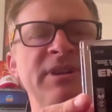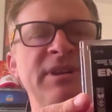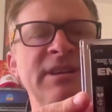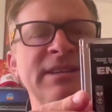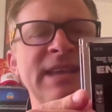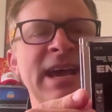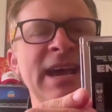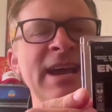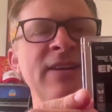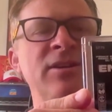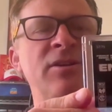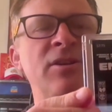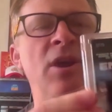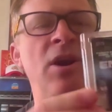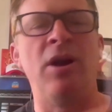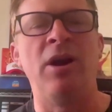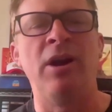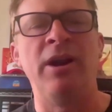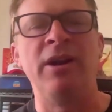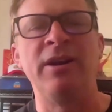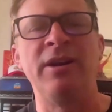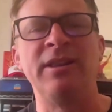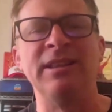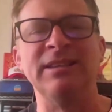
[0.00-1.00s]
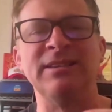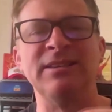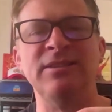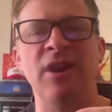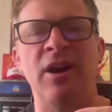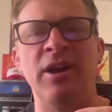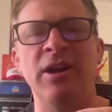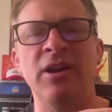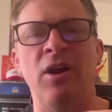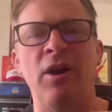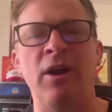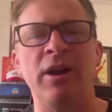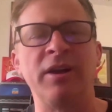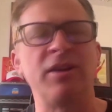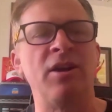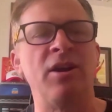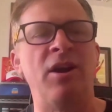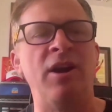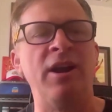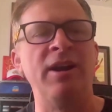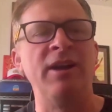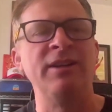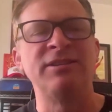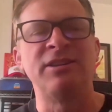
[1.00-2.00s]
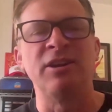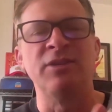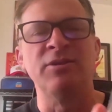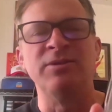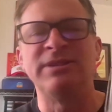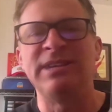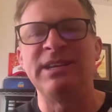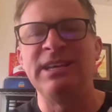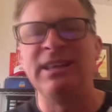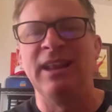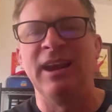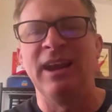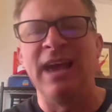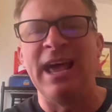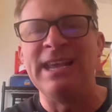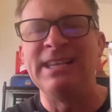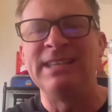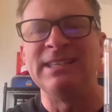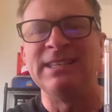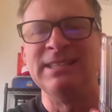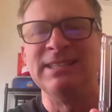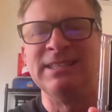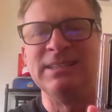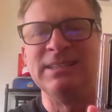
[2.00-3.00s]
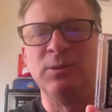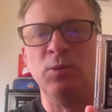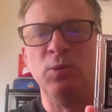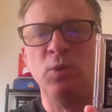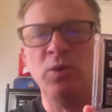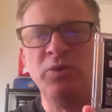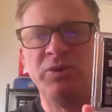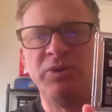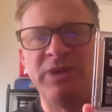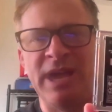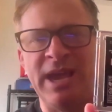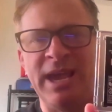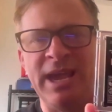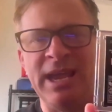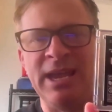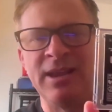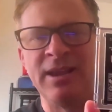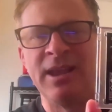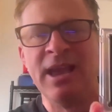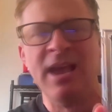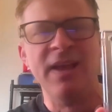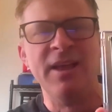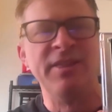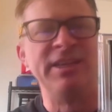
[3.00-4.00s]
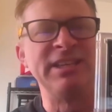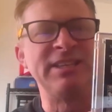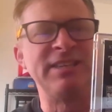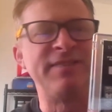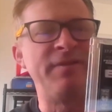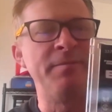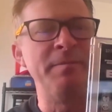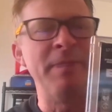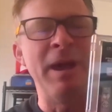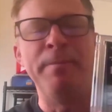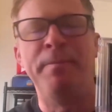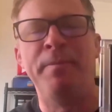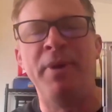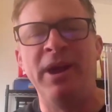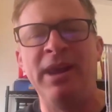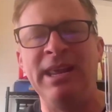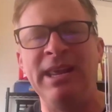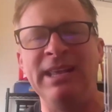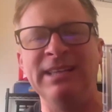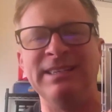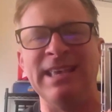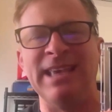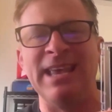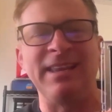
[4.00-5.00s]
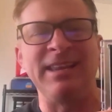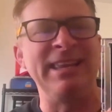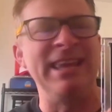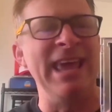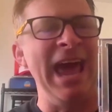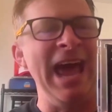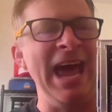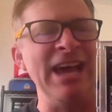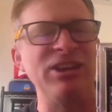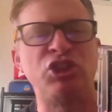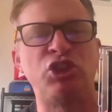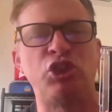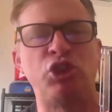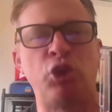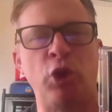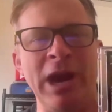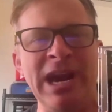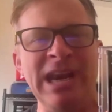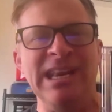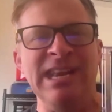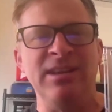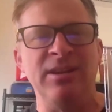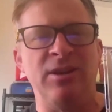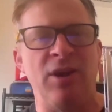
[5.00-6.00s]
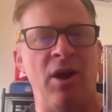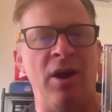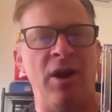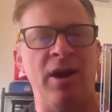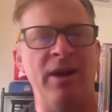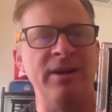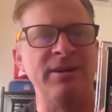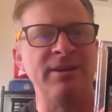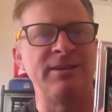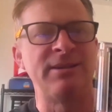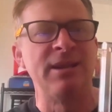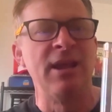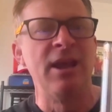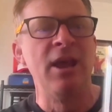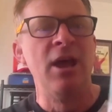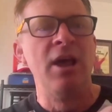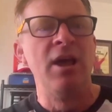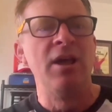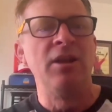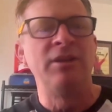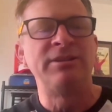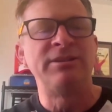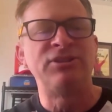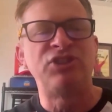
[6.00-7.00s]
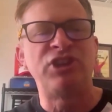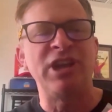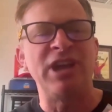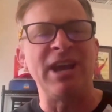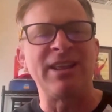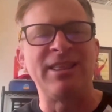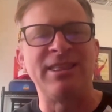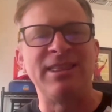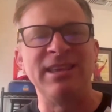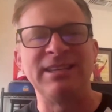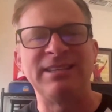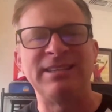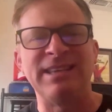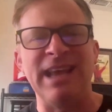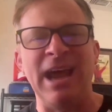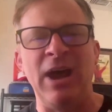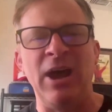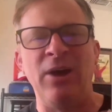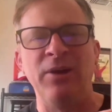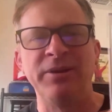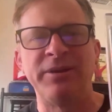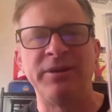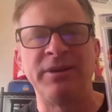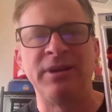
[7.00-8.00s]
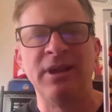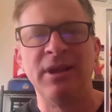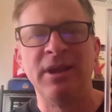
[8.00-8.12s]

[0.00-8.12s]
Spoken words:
design card. This is not an art card. So see, the license is Wu-Tang. This is from my buddies at Gash Trading Cards. Check this out.